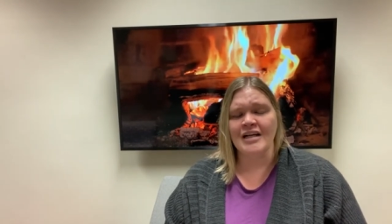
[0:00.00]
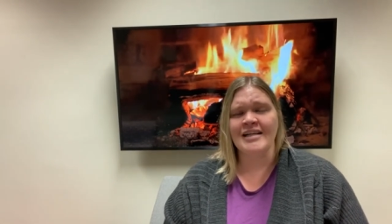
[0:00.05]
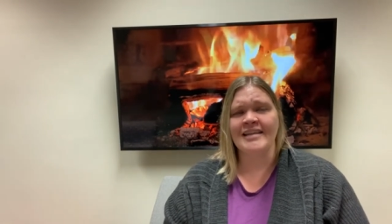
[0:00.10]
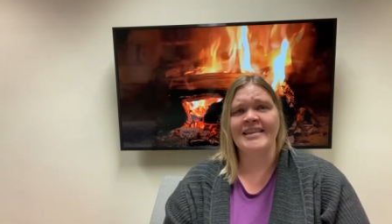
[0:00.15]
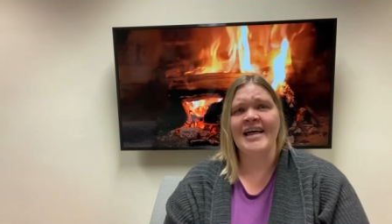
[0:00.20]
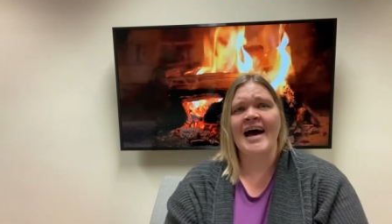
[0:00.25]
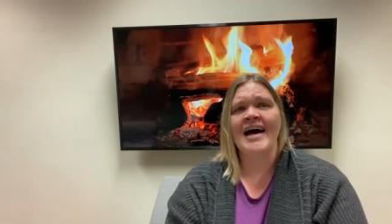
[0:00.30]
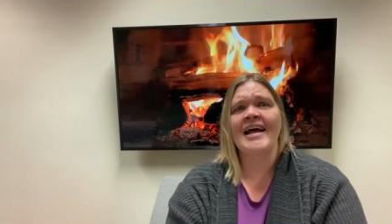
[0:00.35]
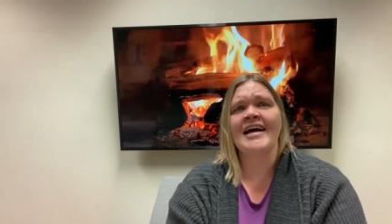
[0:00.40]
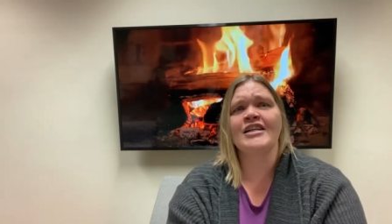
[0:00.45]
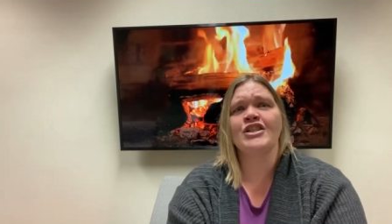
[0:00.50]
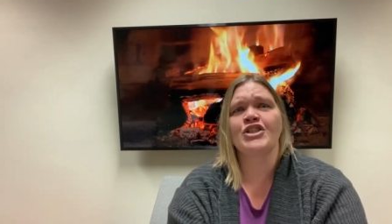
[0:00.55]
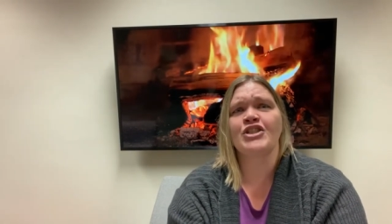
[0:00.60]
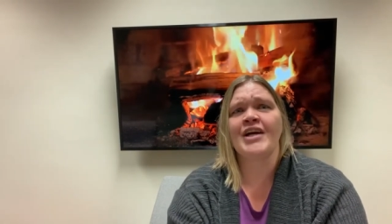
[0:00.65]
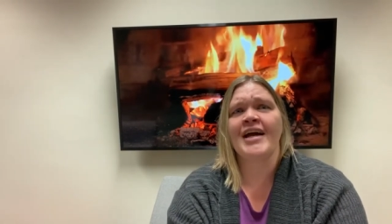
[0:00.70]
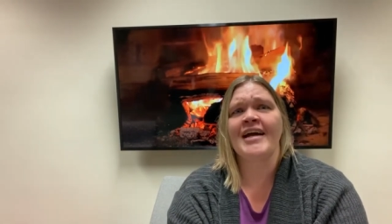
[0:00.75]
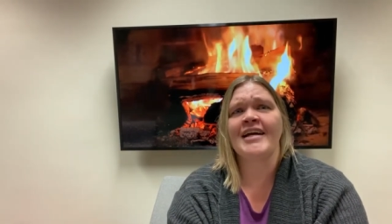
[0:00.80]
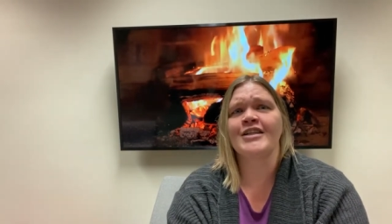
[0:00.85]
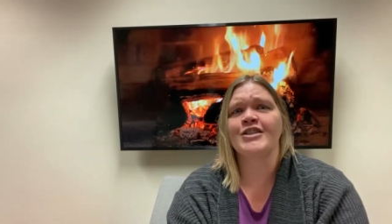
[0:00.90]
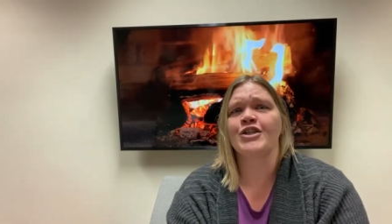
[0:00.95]
That has
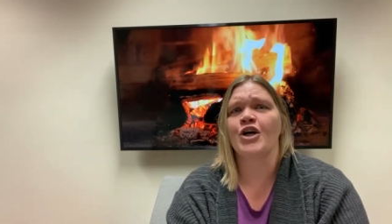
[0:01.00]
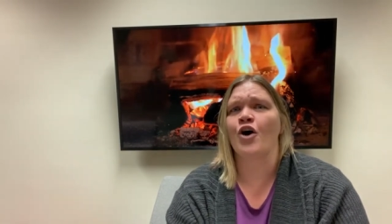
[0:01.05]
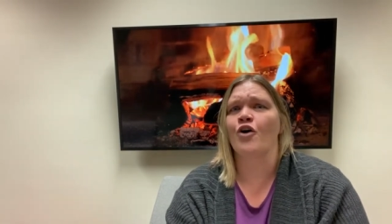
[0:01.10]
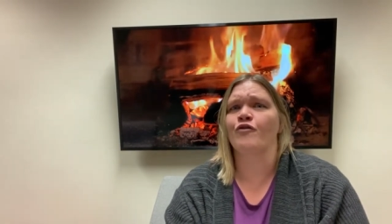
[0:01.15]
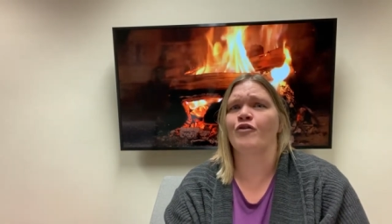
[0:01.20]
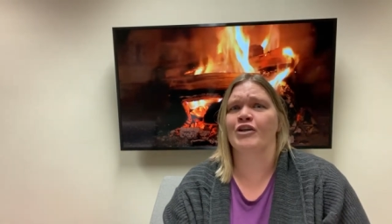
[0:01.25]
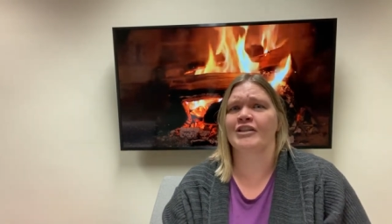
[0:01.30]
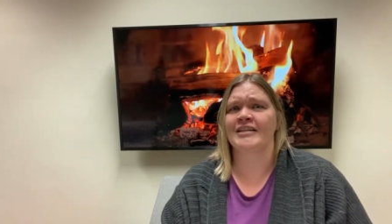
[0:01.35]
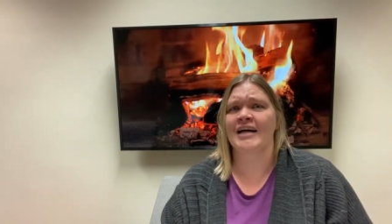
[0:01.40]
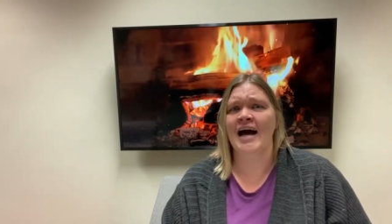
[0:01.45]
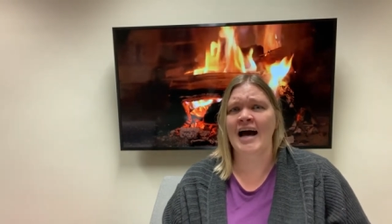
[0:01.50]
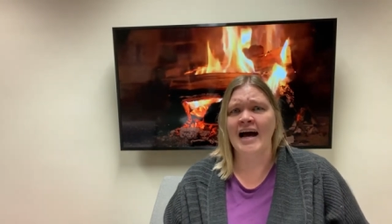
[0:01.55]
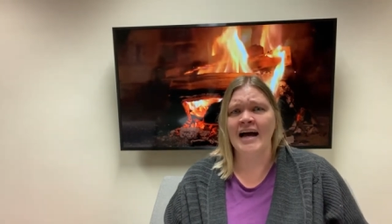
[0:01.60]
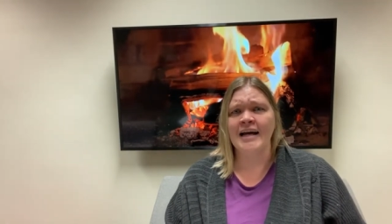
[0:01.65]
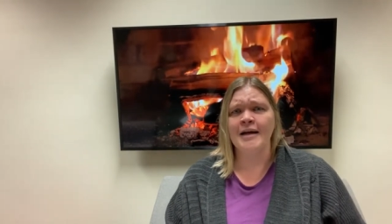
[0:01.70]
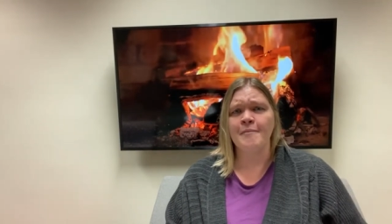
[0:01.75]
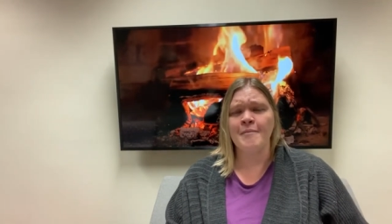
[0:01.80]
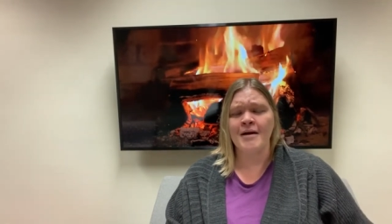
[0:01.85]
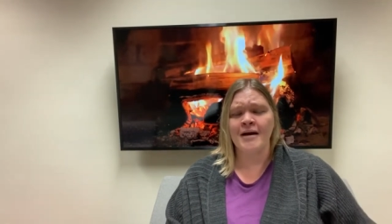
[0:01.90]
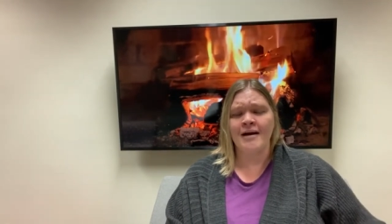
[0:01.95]
changed over
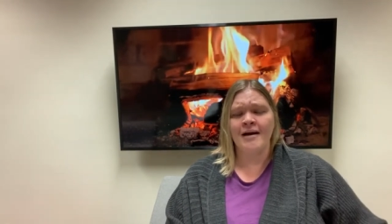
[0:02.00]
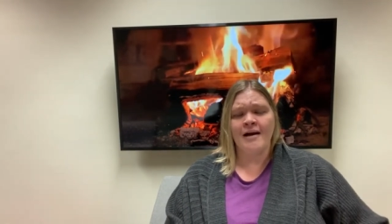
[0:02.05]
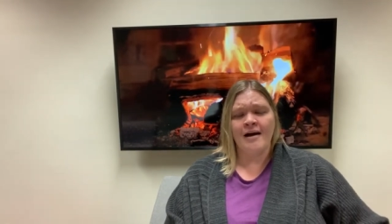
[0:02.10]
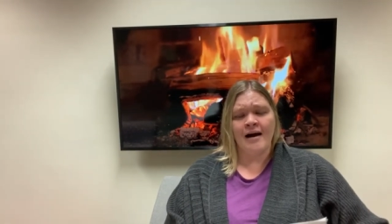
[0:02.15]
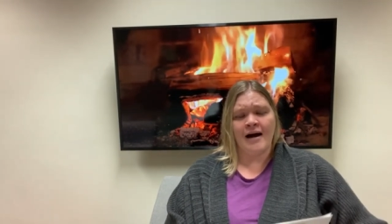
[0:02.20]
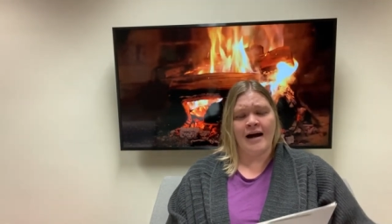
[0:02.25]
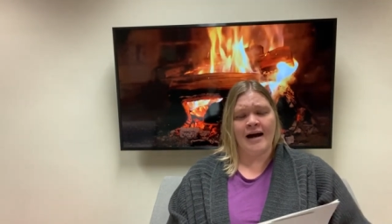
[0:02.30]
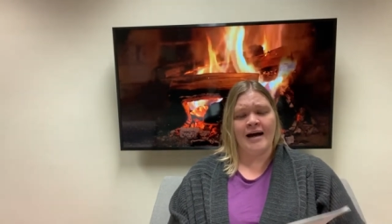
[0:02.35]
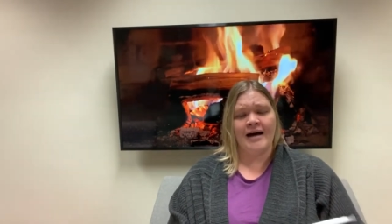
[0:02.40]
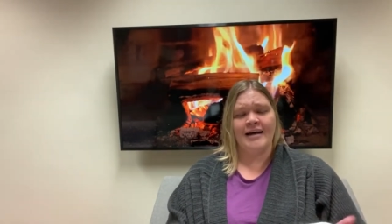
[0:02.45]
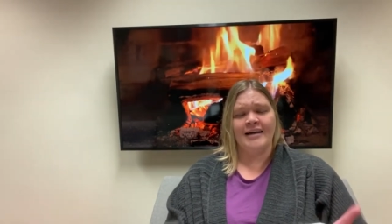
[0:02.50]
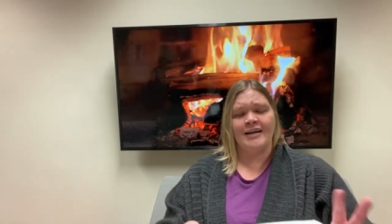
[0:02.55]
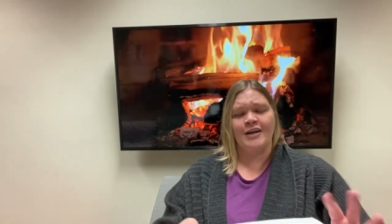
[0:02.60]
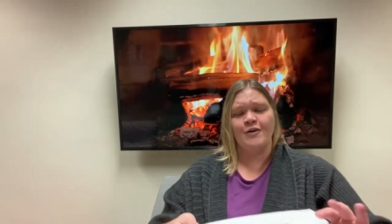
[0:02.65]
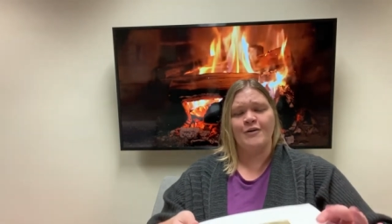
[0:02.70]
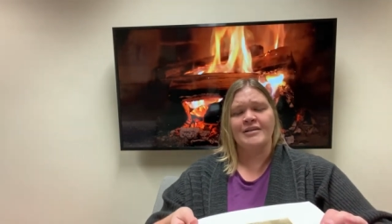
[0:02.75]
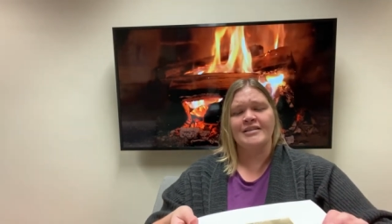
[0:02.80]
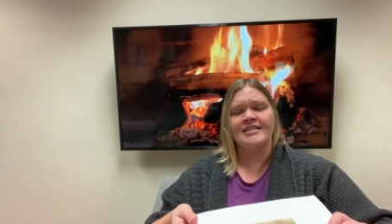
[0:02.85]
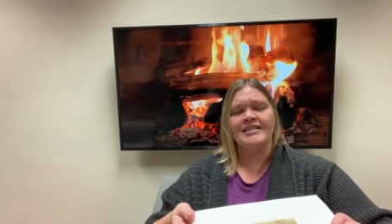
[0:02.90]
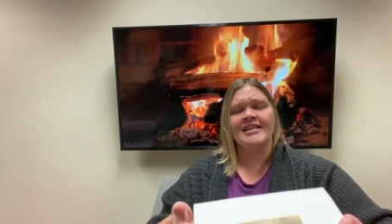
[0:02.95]
time. Uh,
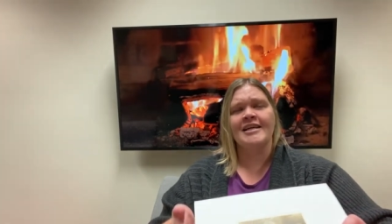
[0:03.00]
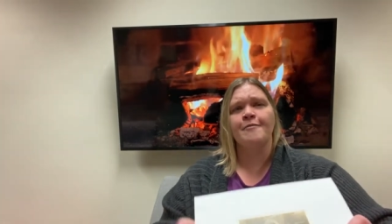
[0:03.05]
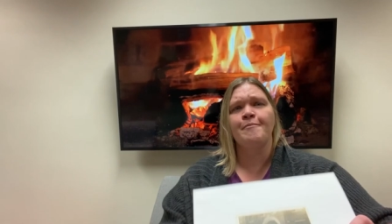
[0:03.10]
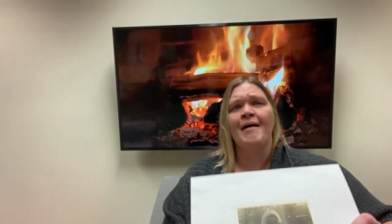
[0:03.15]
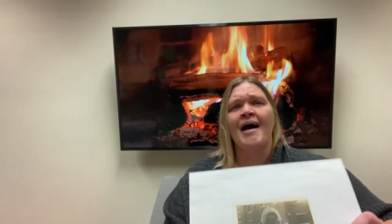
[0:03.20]
you can see